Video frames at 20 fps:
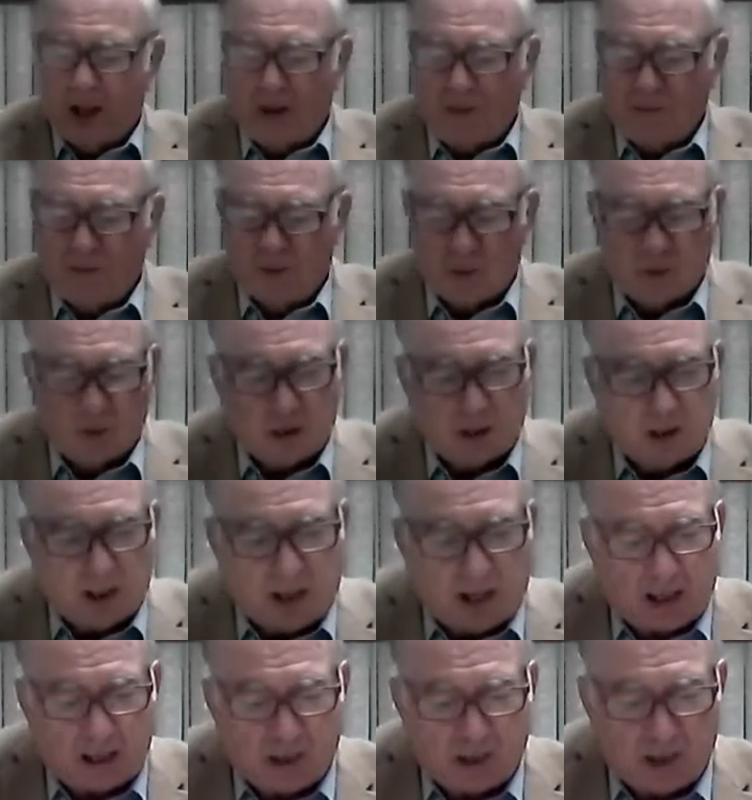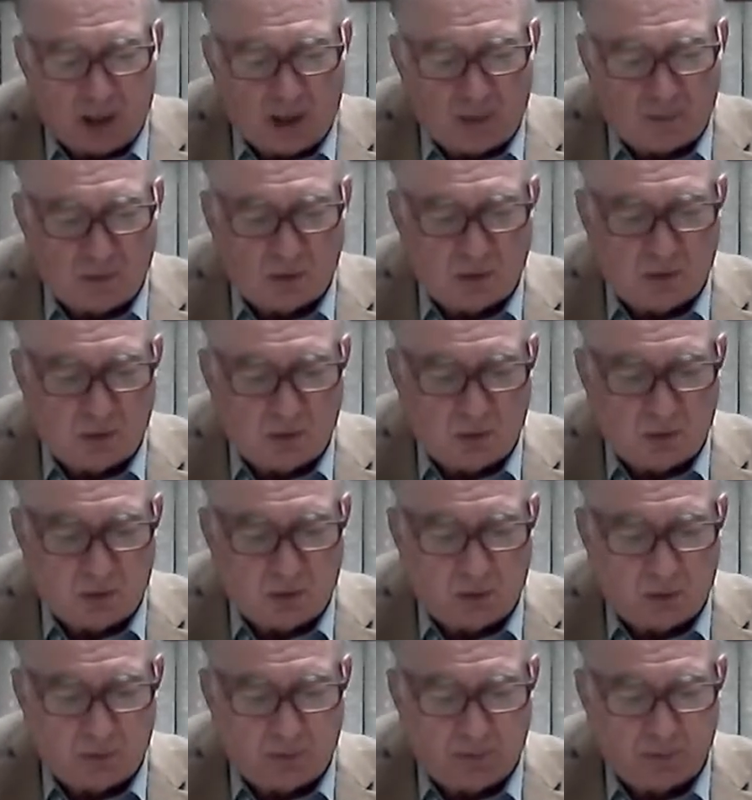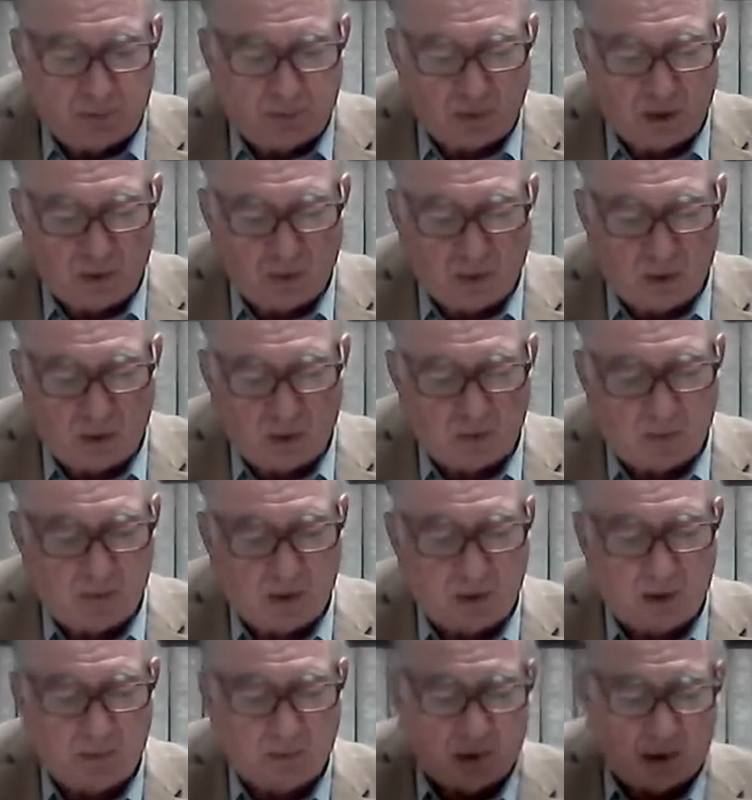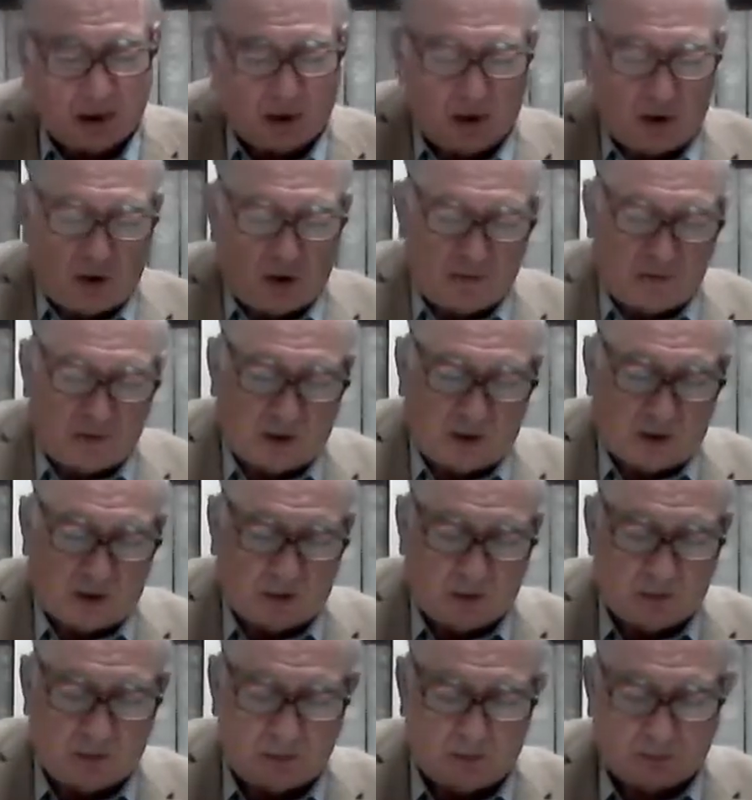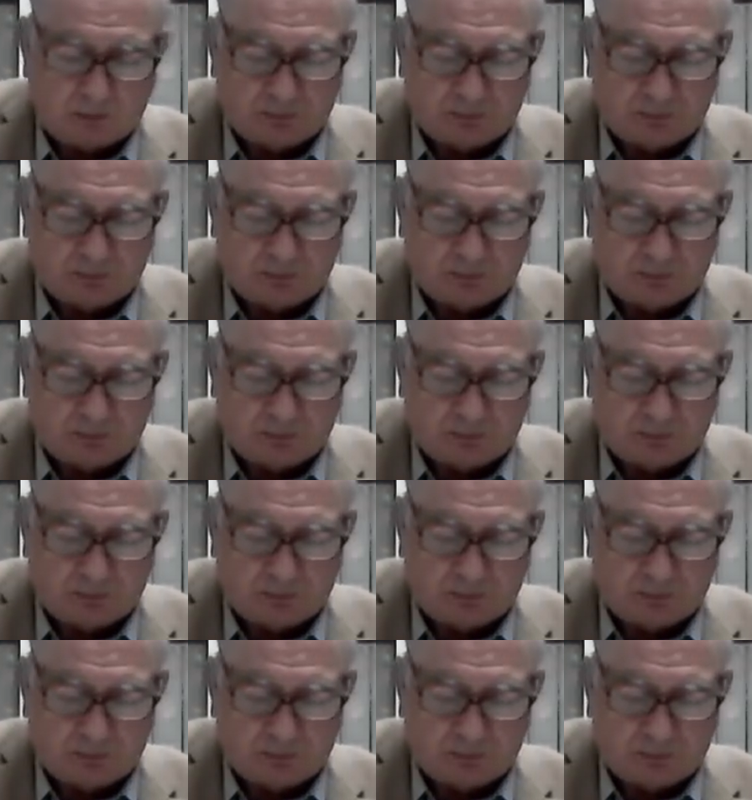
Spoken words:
If you look at Acts chapter 2, pardon me in my coughing here,